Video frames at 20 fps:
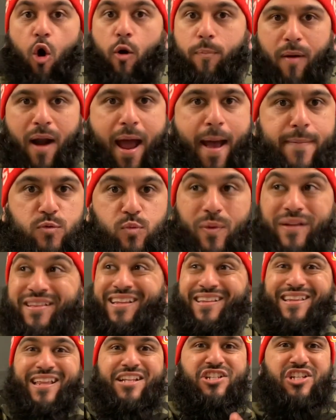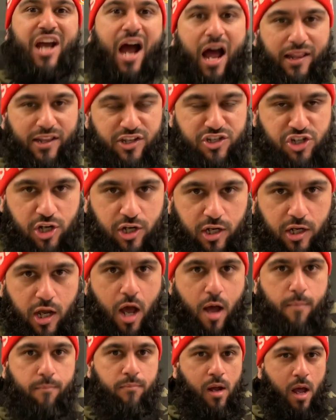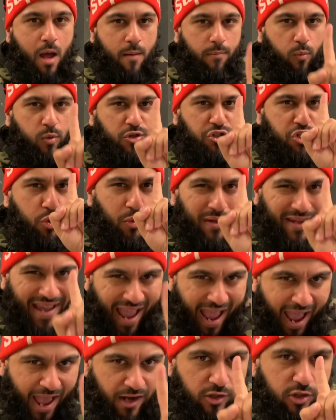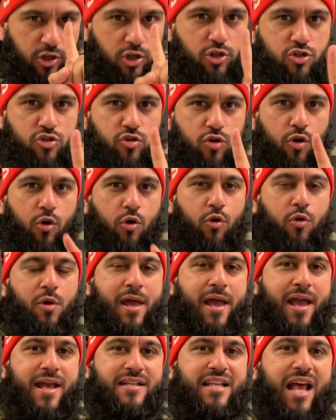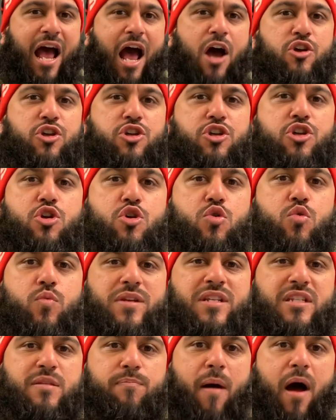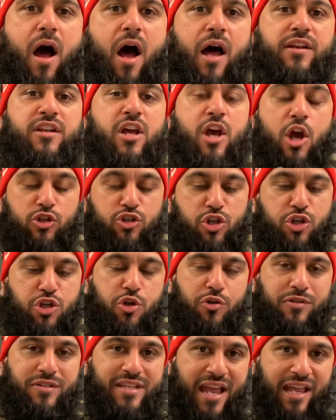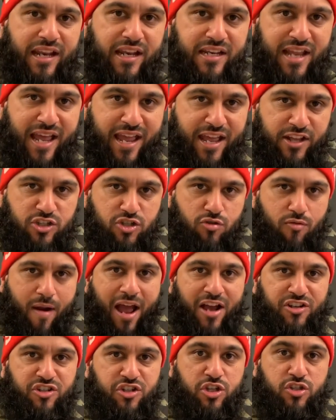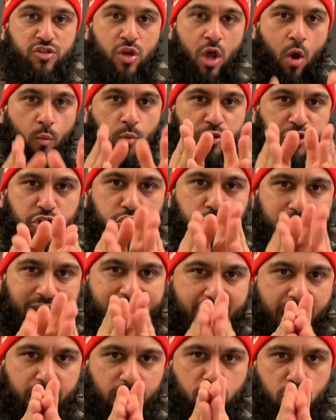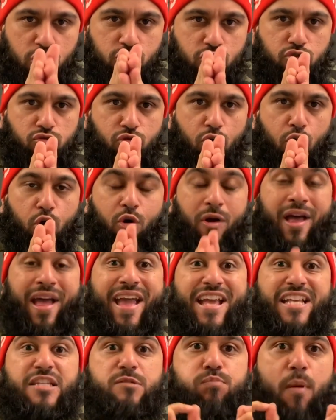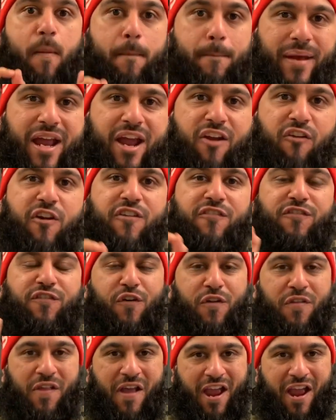or perhaps when the Dajjal is going to come. But what you can control is how you respond to your day-to-day interactions. What you can control is preparing for the